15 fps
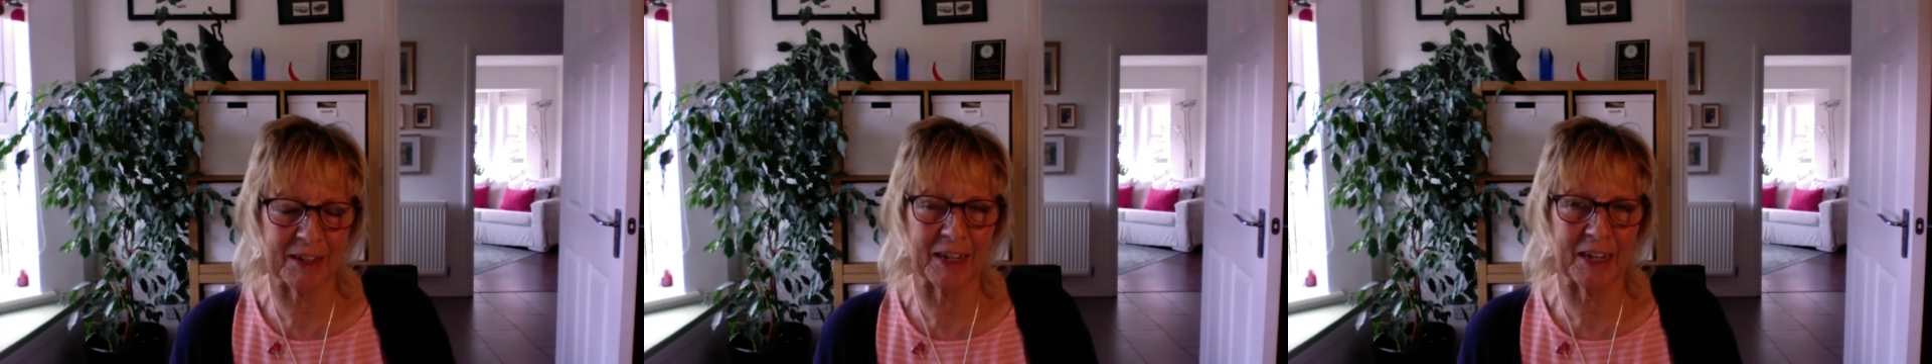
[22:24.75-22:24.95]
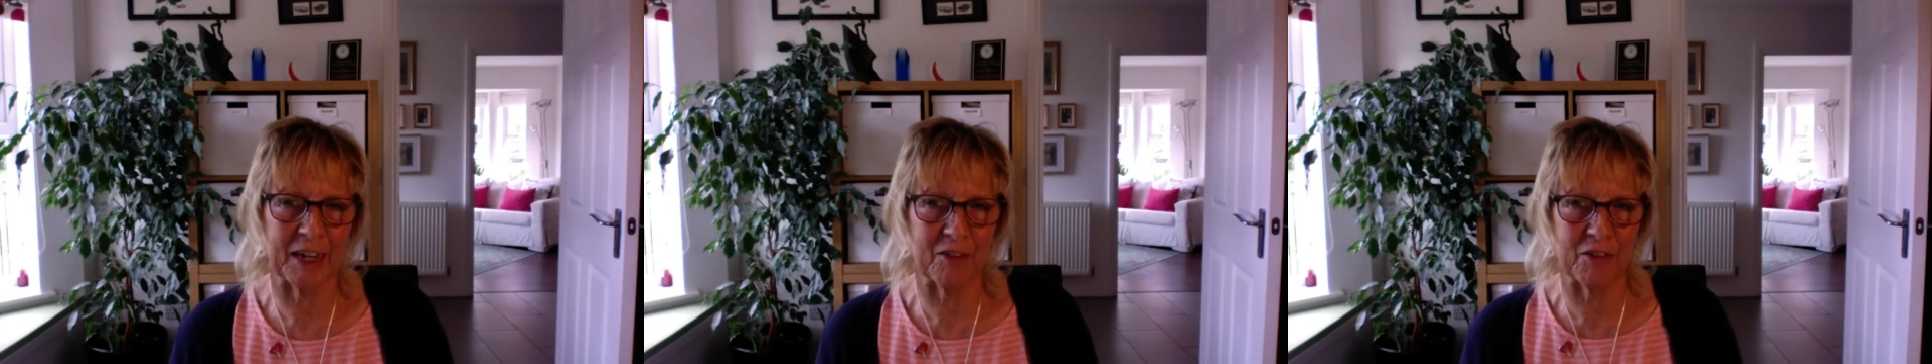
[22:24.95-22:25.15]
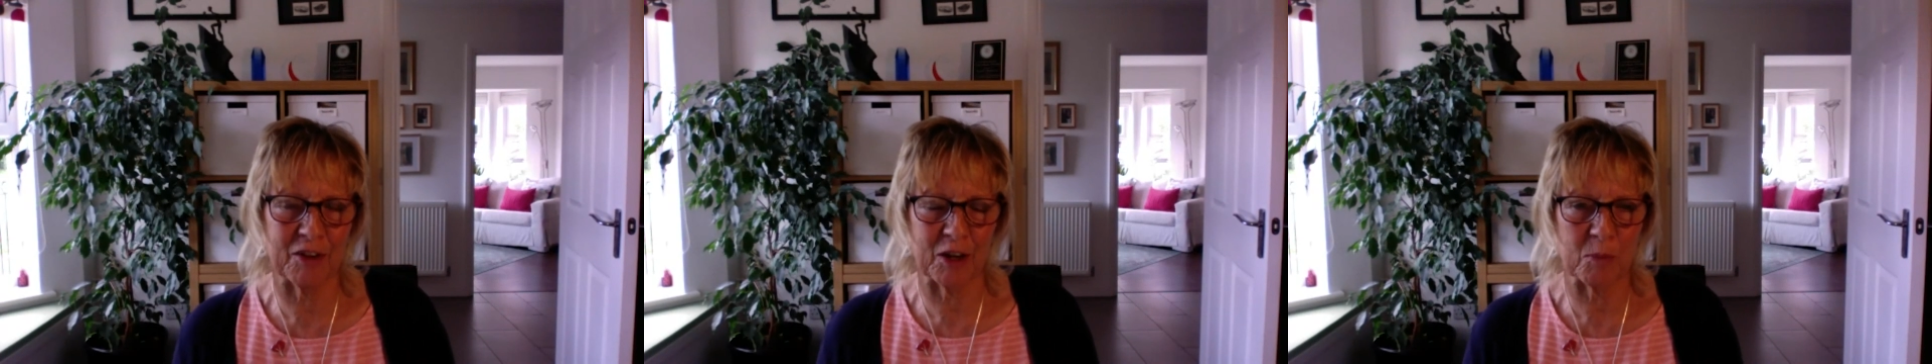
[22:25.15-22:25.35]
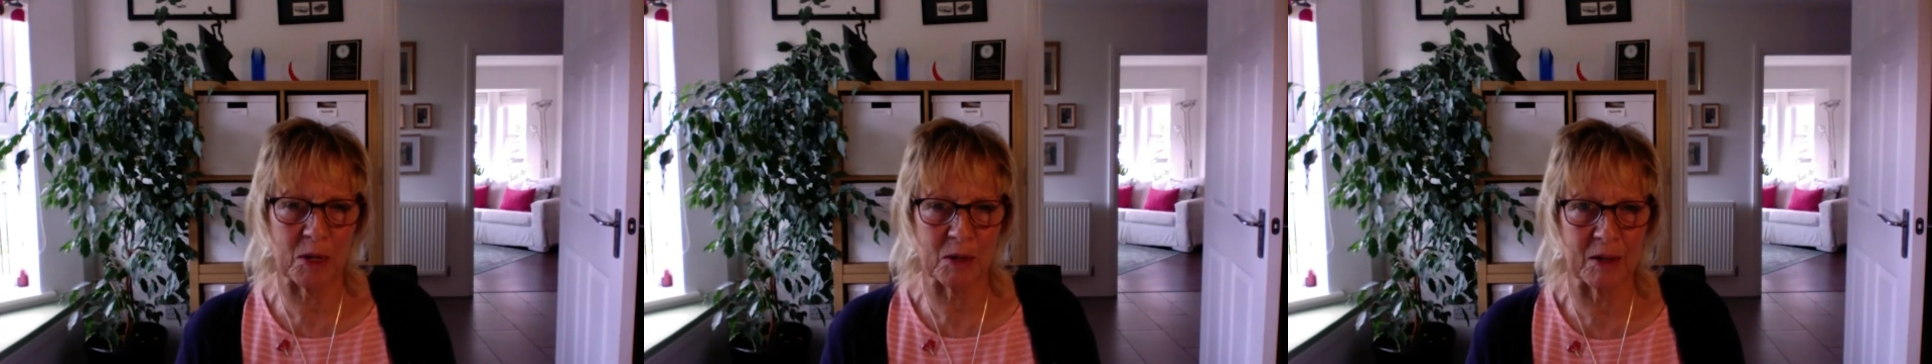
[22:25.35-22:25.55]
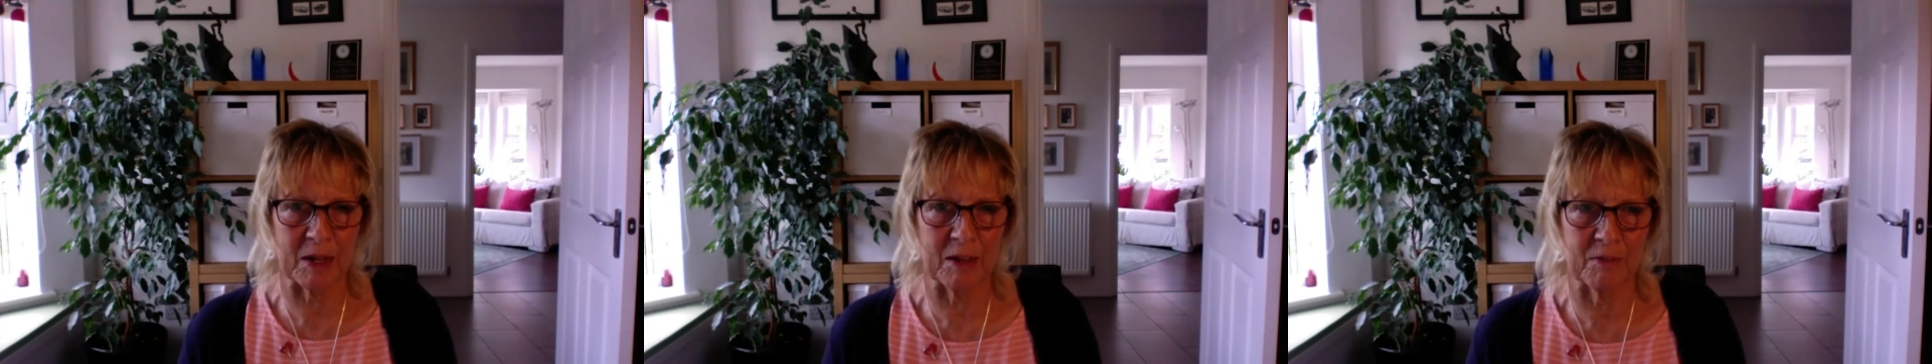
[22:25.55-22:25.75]
hearing
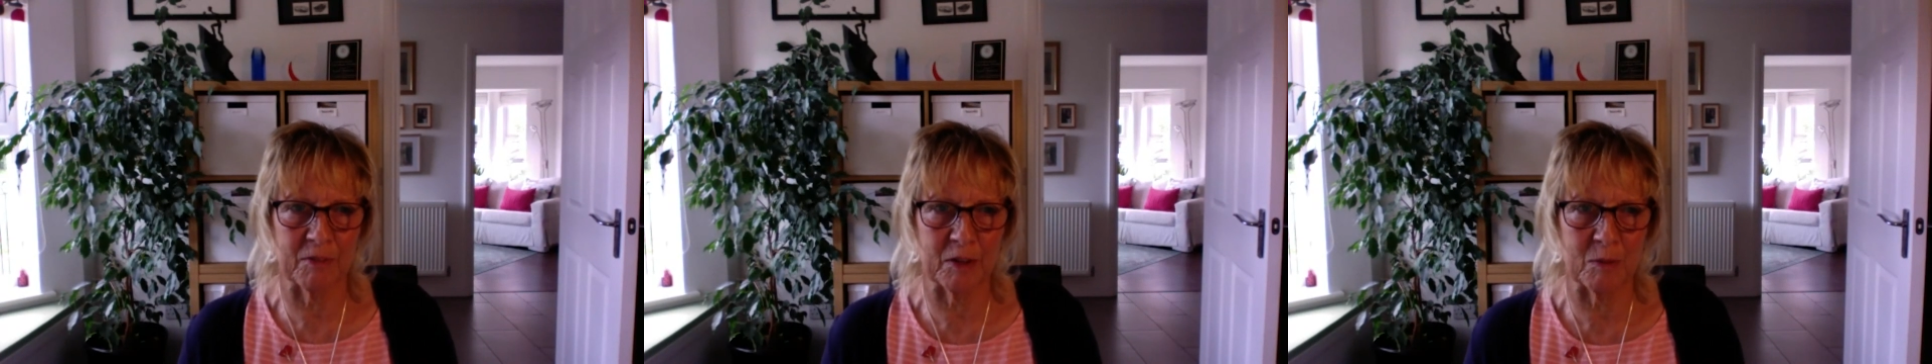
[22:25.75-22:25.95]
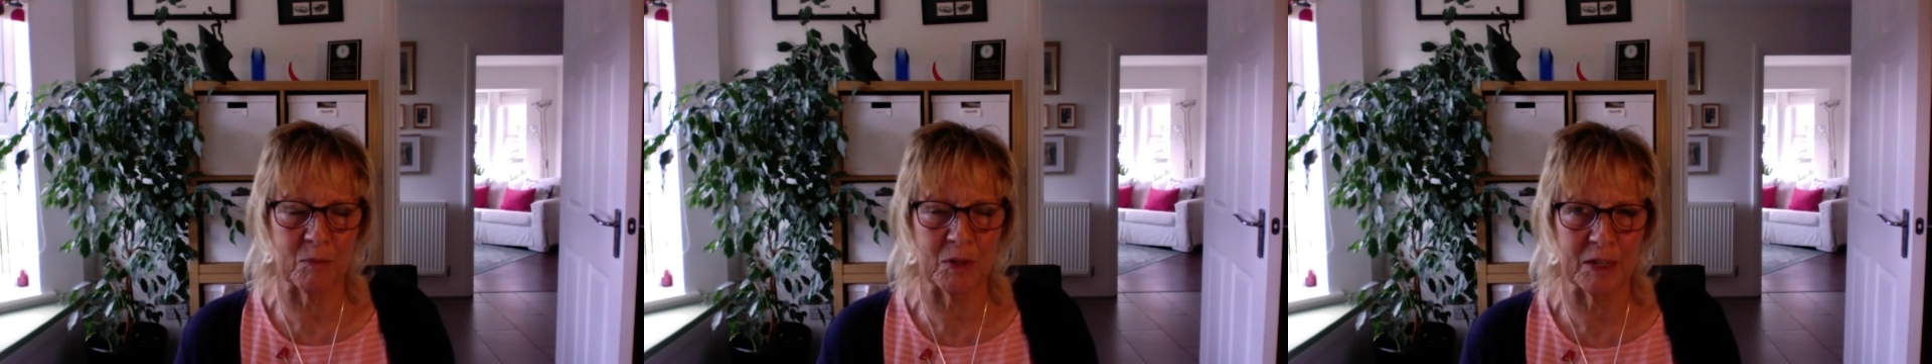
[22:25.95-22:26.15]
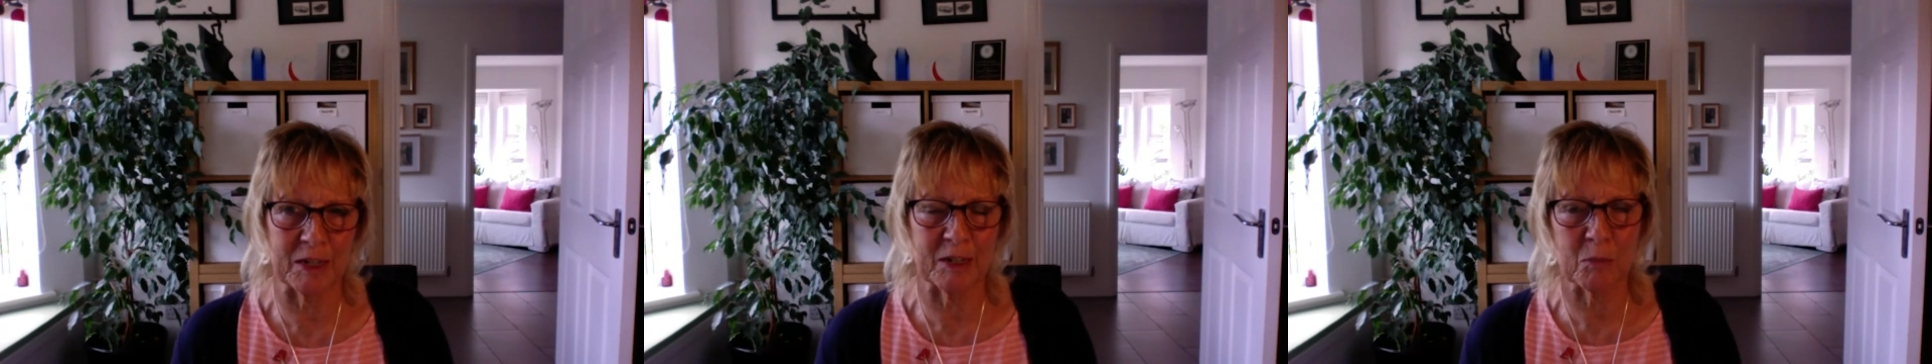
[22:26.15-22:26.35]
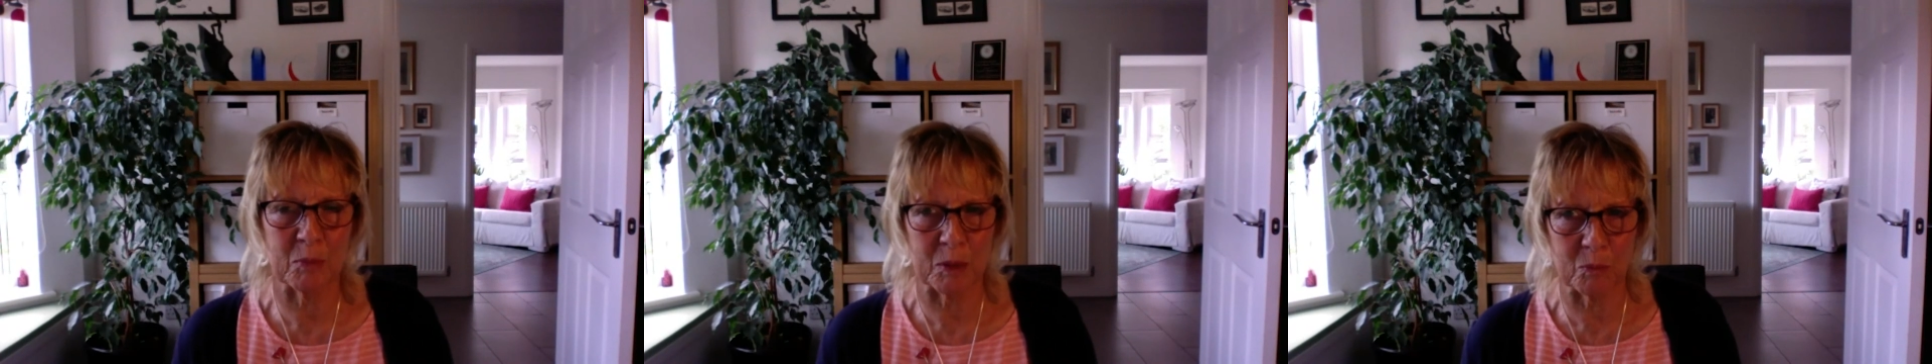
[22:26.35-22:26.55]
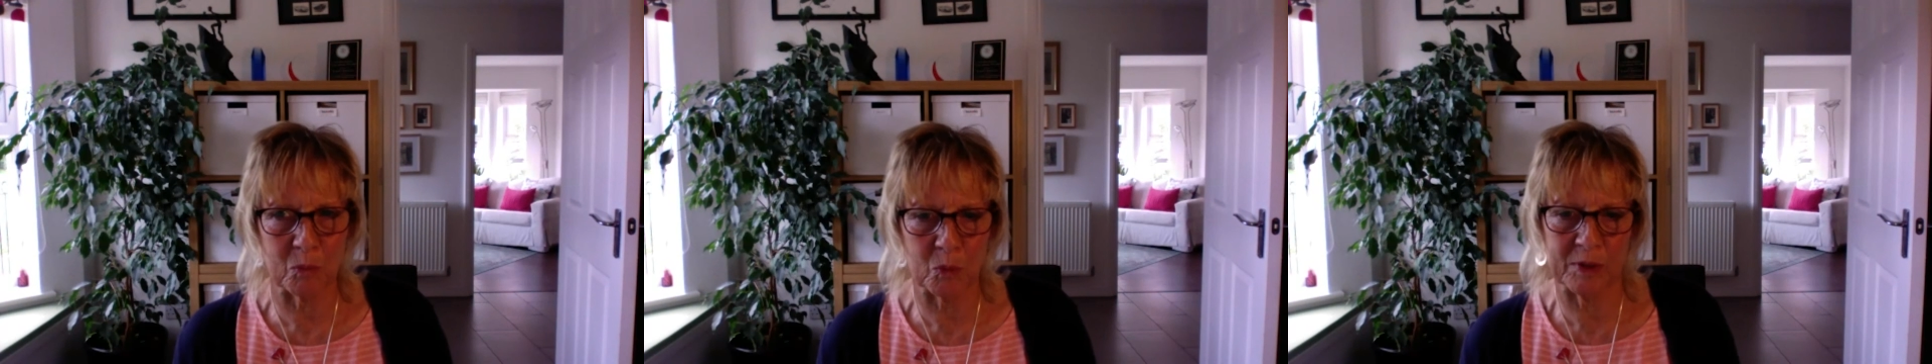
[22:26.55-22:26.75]
about FMD in a
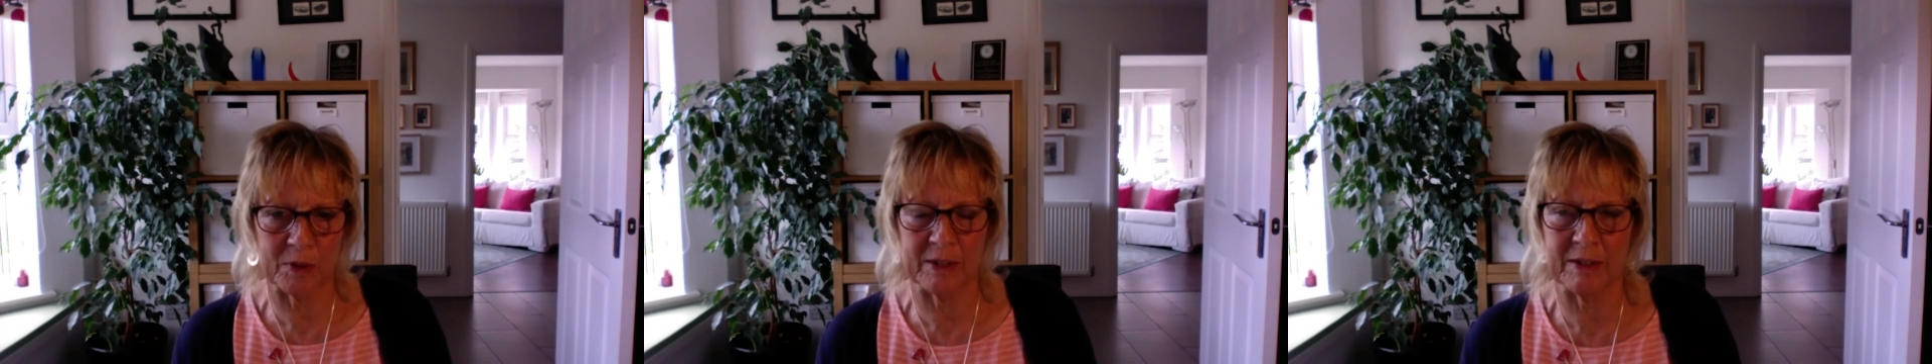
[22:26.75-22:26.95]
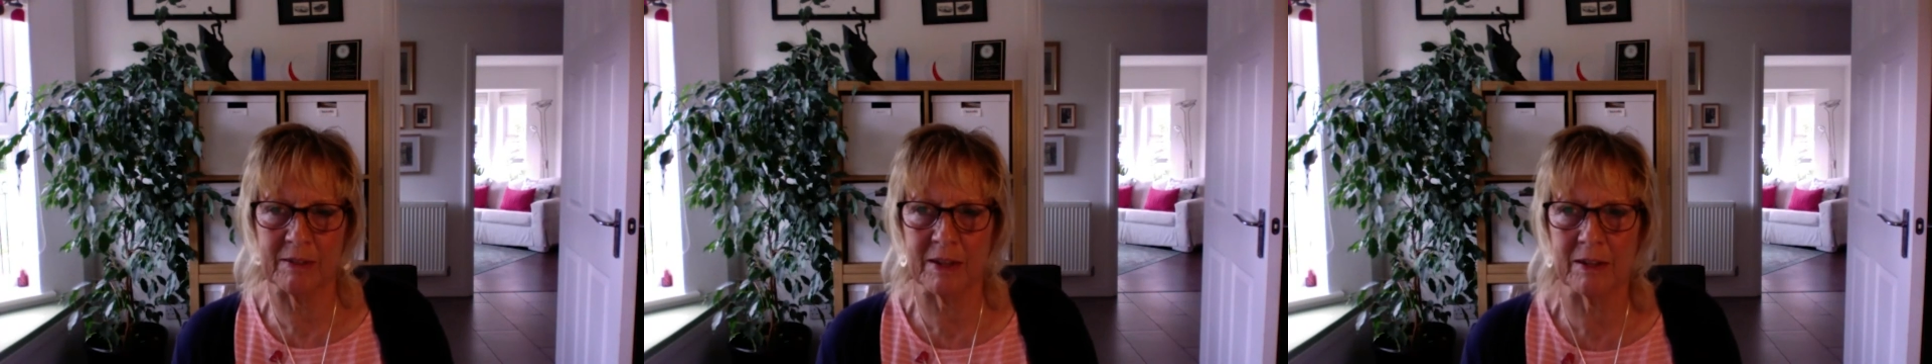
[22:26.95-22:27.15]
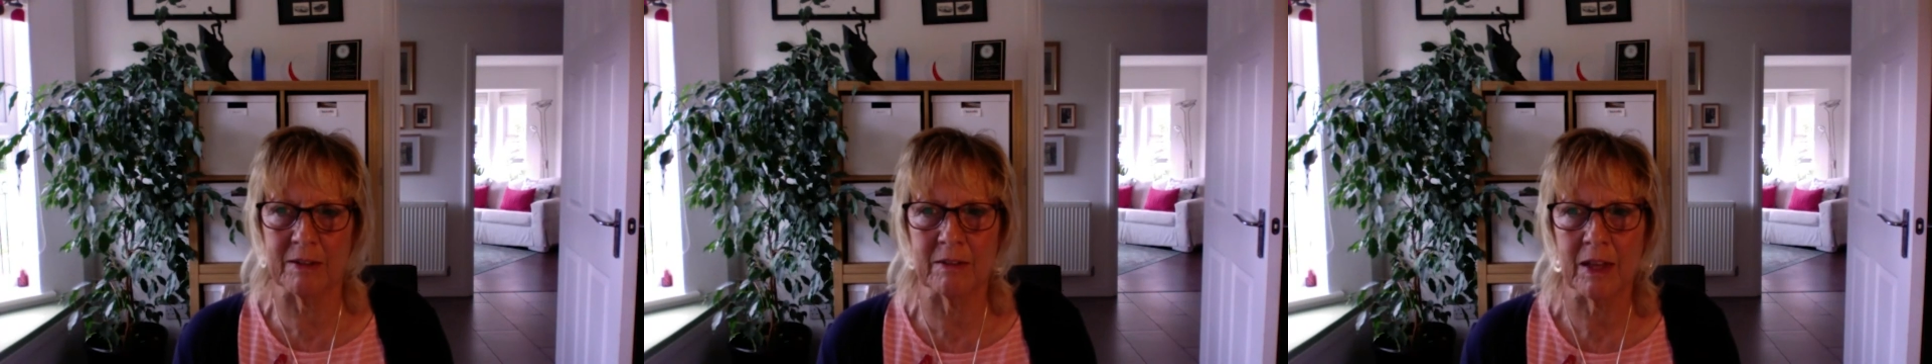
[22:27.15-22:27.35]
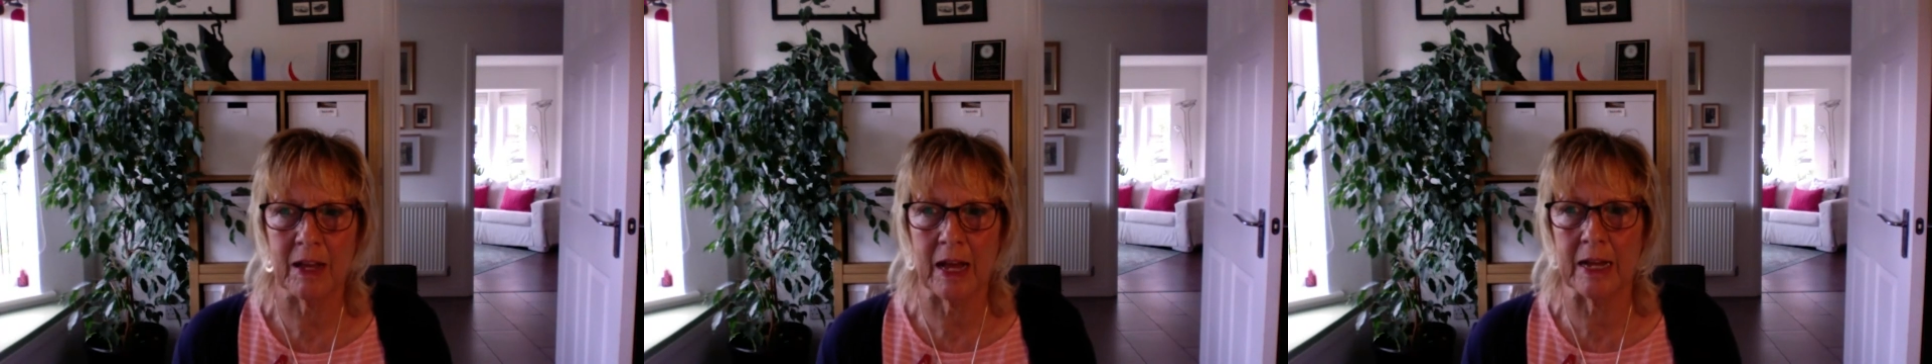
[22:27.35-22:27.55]
bit more detail,